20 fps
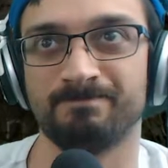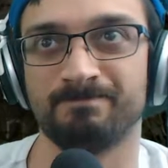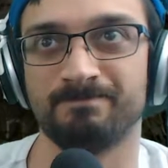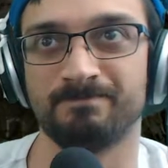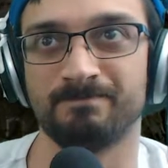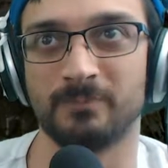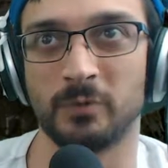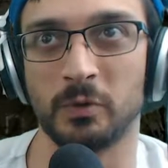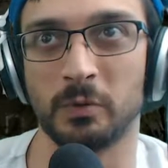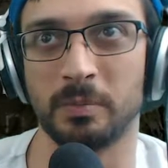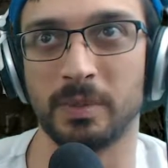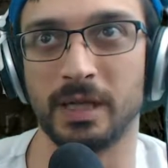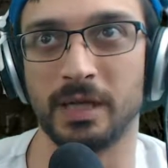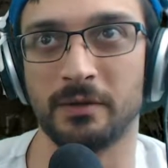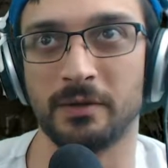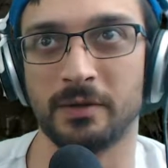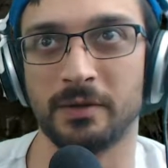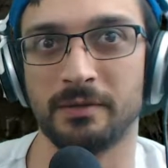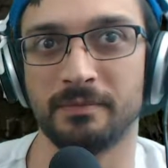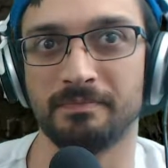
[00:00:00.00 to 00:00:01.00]
for
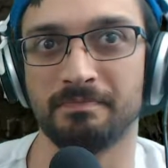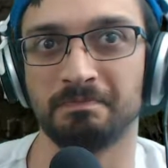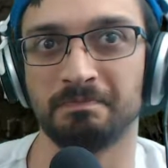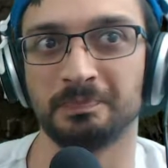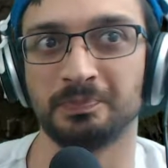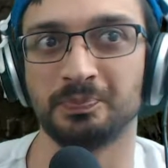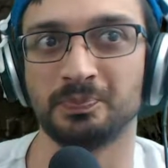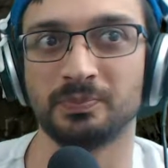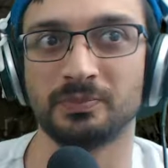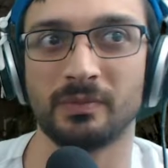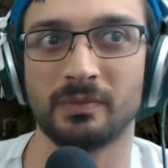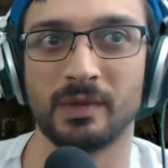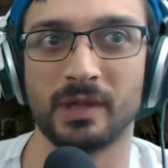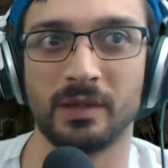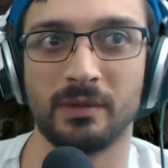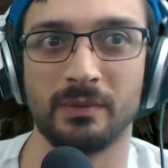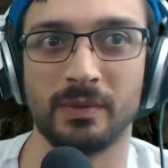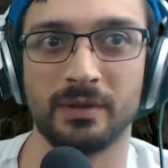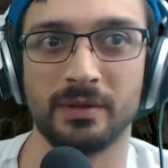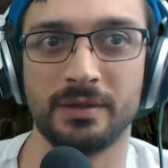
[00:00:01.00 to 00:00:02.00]
power?
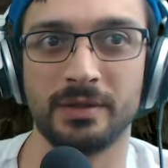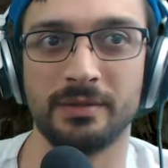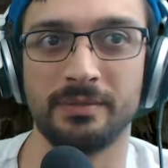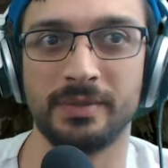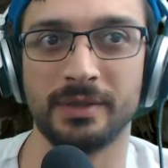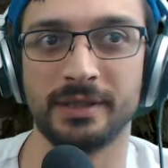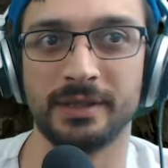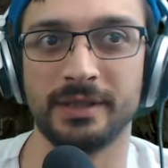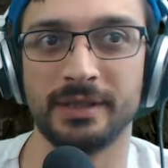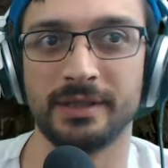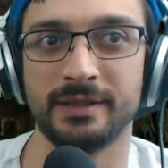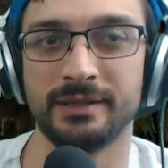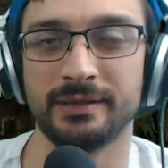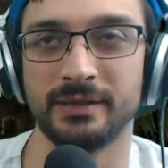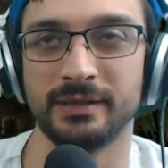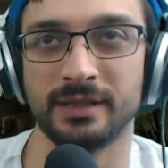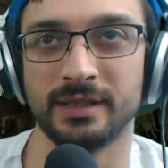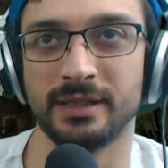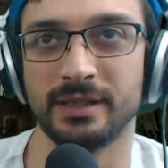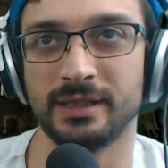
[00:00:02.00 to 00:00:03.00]
Where would you build it?
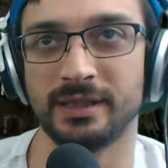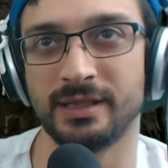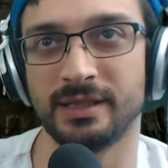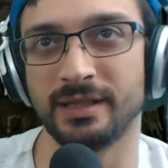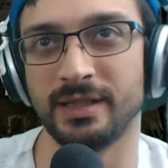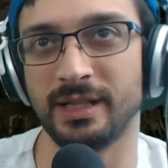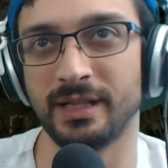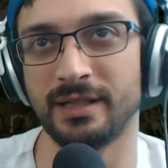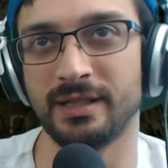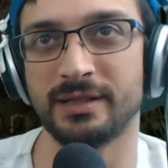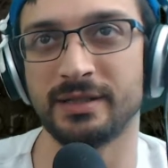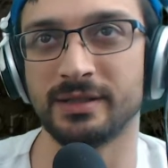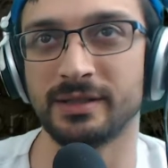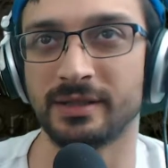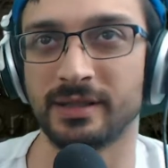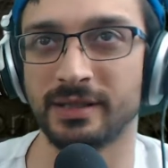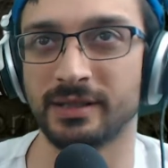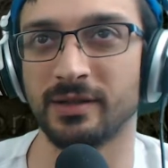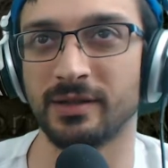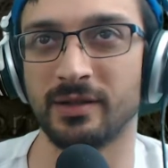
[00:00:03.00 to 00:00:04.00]
None of these look
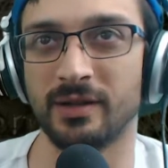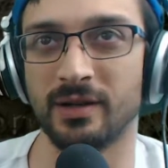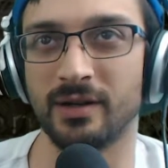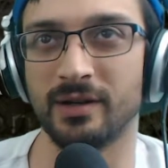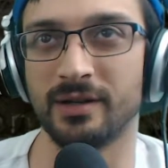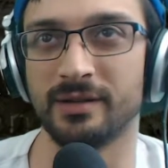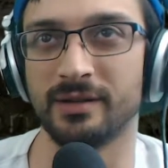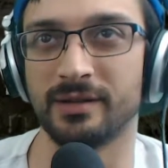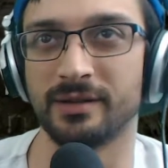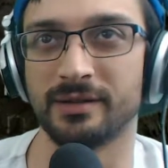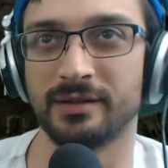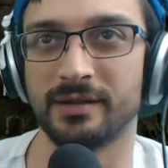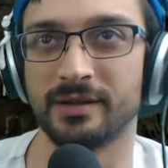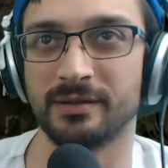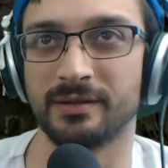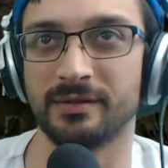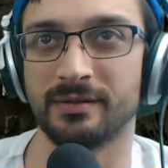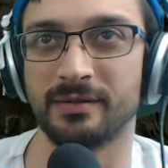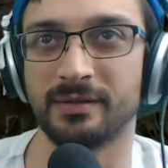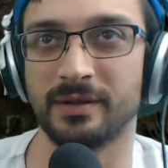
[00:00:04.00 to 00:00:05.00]
like they're on
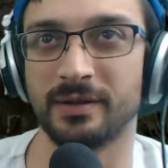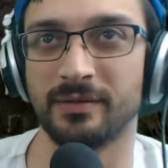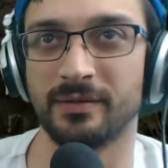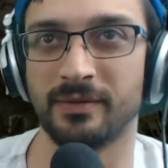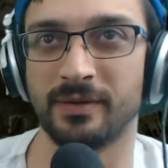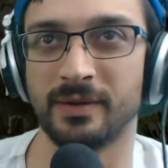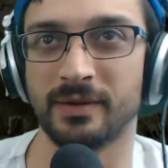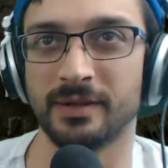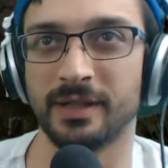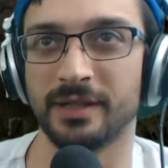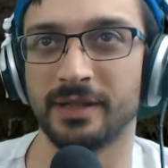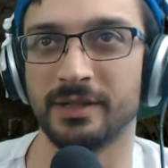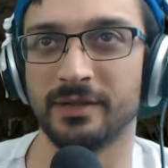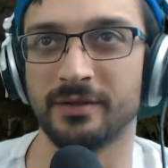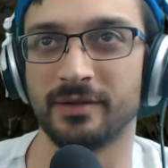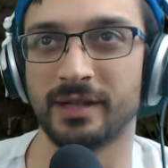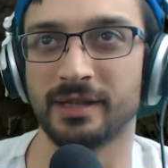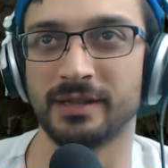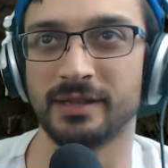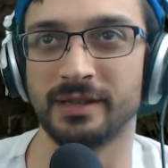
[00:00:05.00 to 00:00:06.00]
a fault line
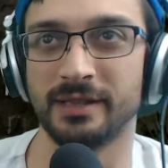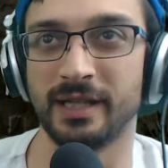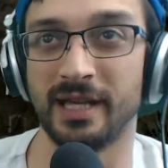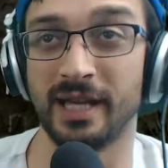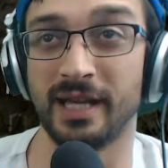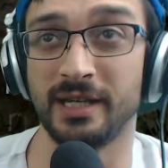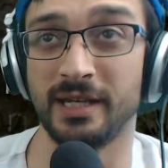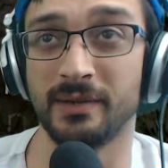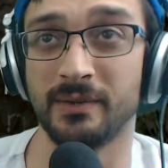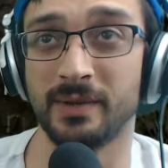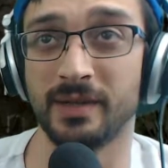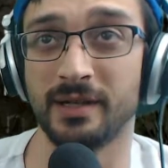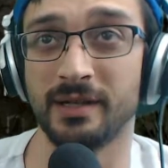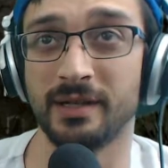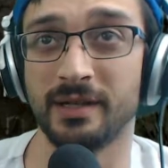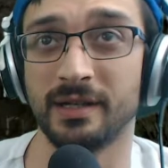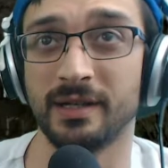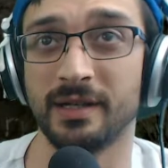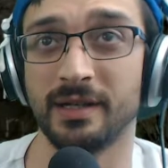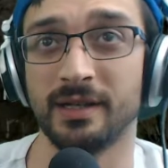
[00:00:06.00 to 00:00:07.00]
directly anyway.
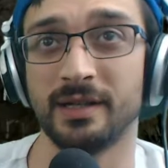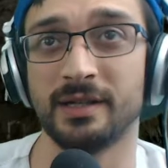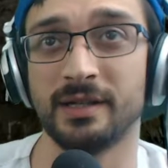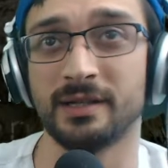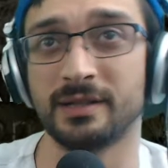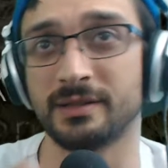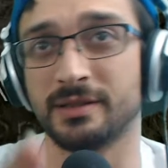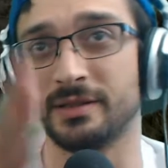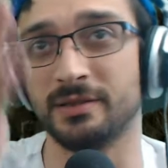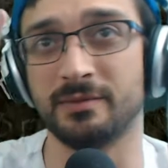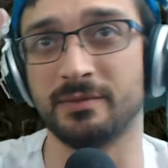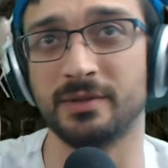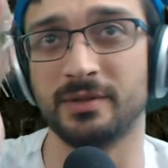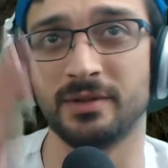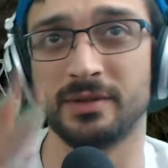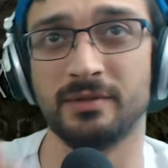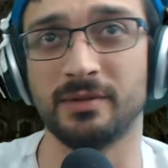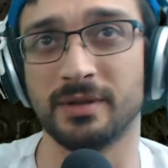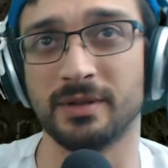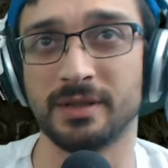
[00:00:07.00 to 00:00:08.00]
Because New
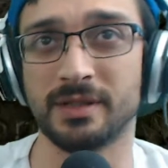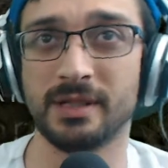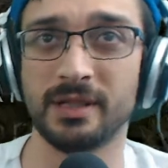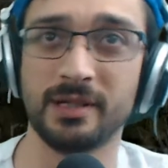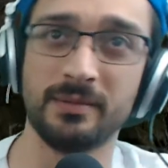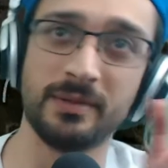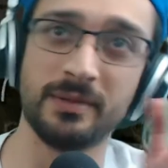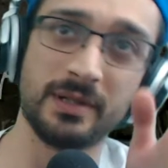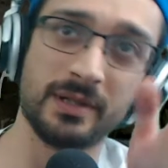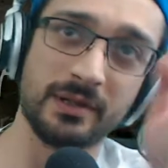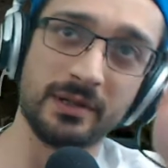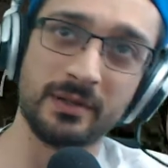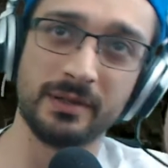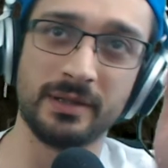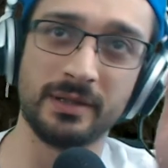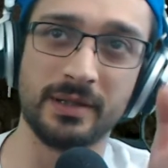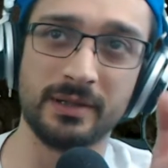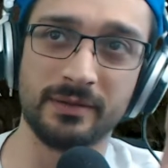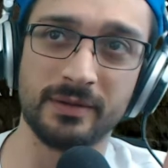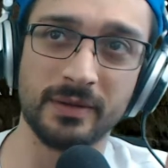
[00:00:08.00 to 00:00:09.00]
Madrid runs up,
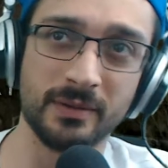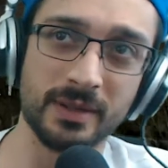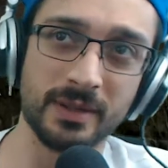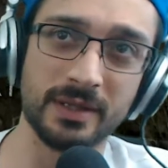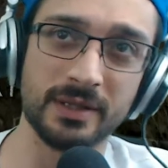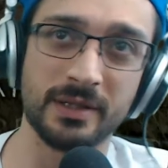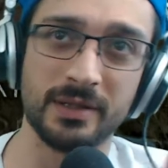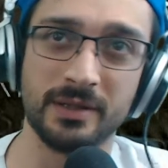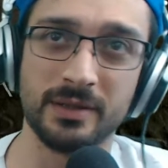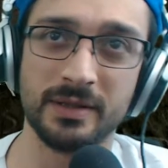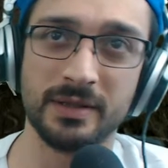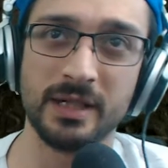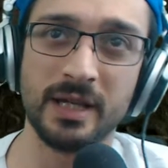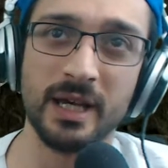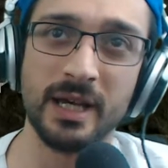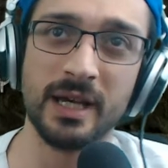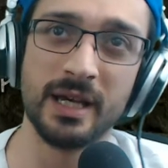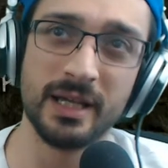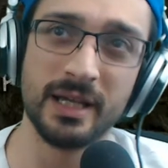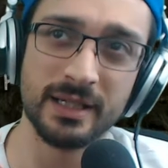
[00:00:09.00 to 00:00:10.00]
the west coast.
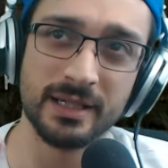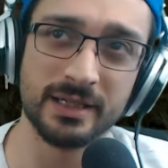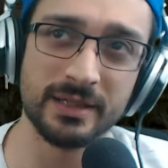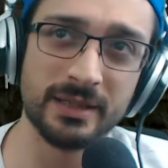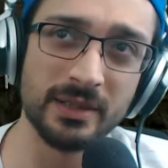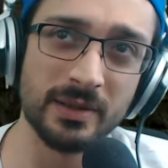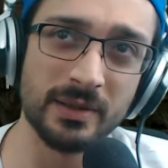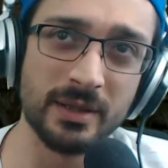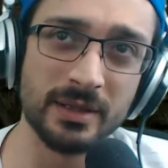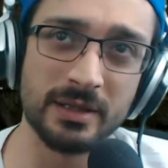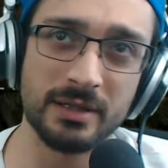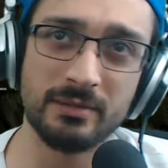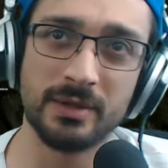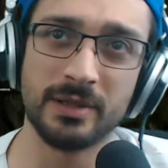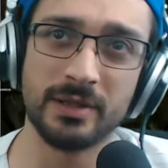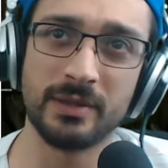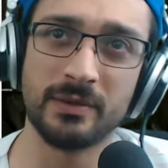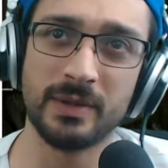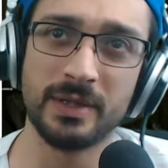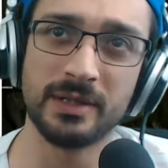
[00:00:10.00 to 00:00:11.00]
It's a little questionable on
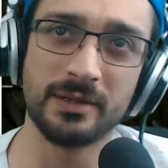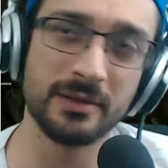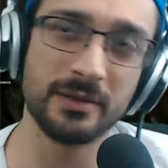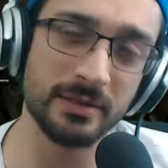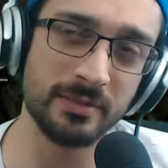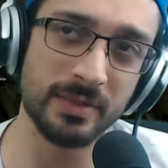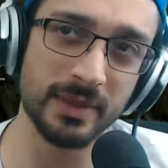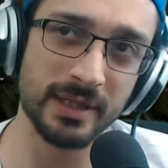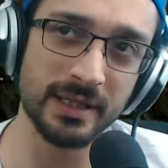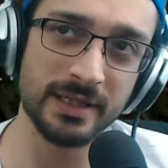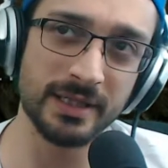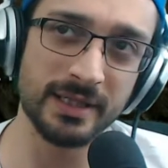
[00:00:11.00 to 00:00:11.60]
the west coast, but it's